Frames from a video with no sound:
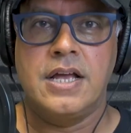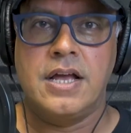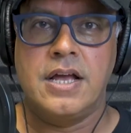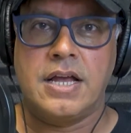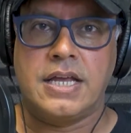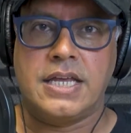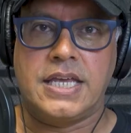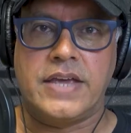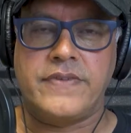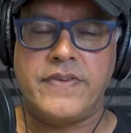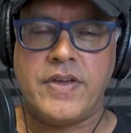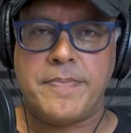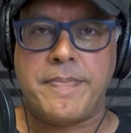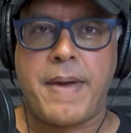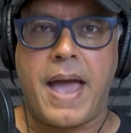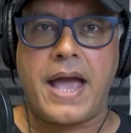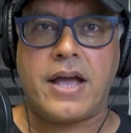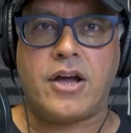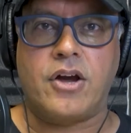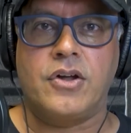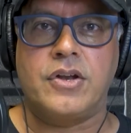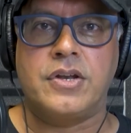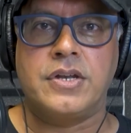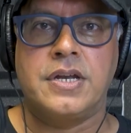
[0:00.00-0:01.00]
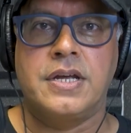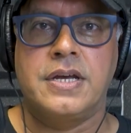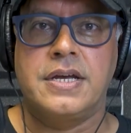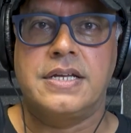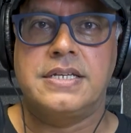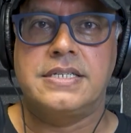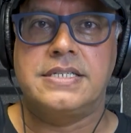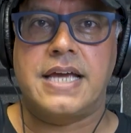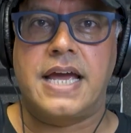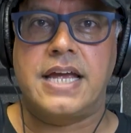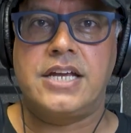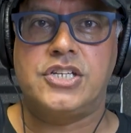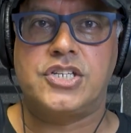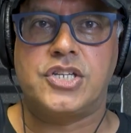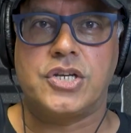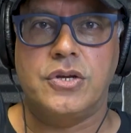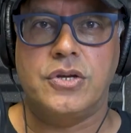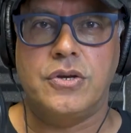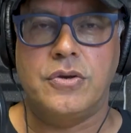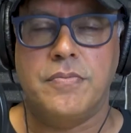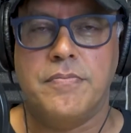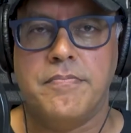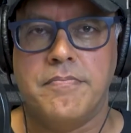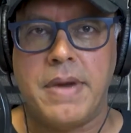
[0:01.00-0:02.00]
Giving back on Day
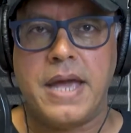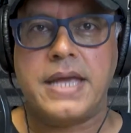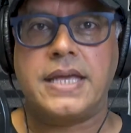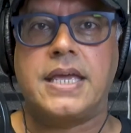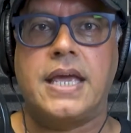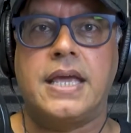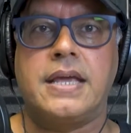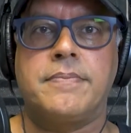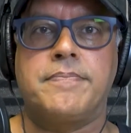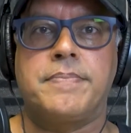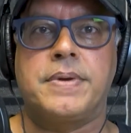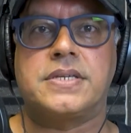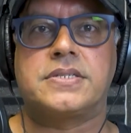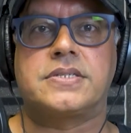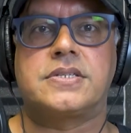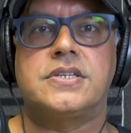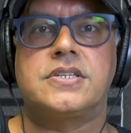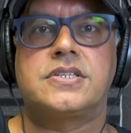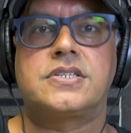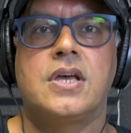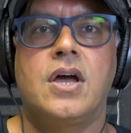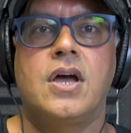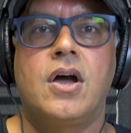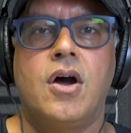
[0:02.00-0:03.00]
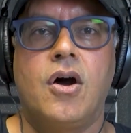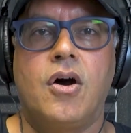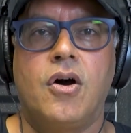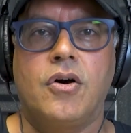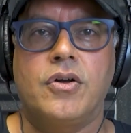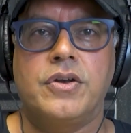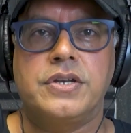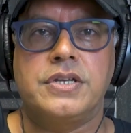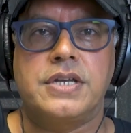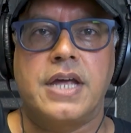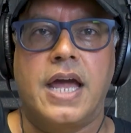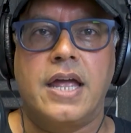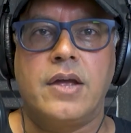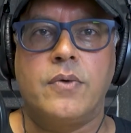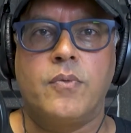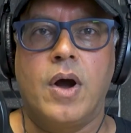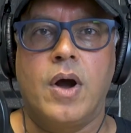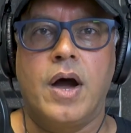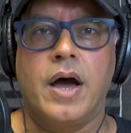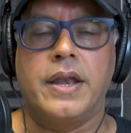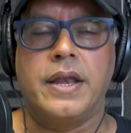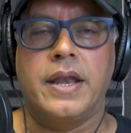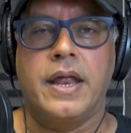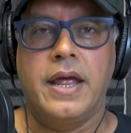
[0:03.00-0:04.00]
2, making business on Day
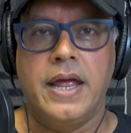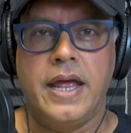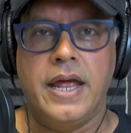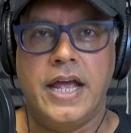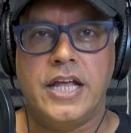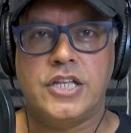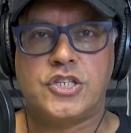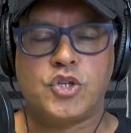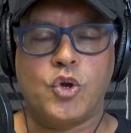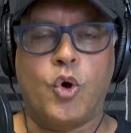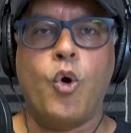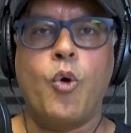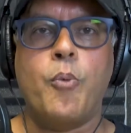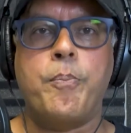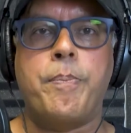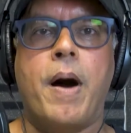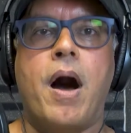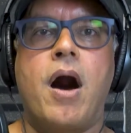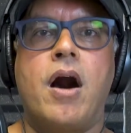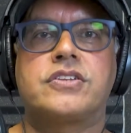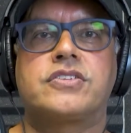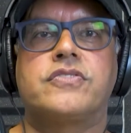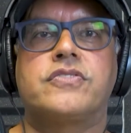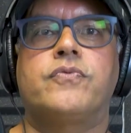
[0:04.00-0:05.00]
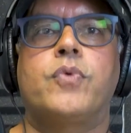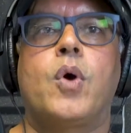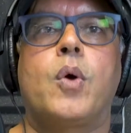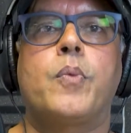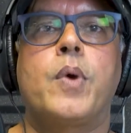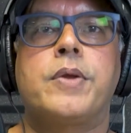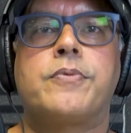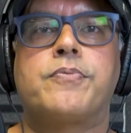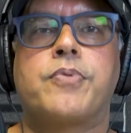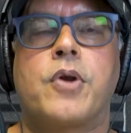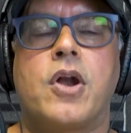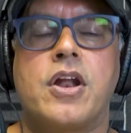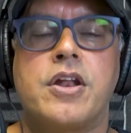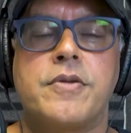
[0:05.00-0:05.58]
1. It's all part of what we're trying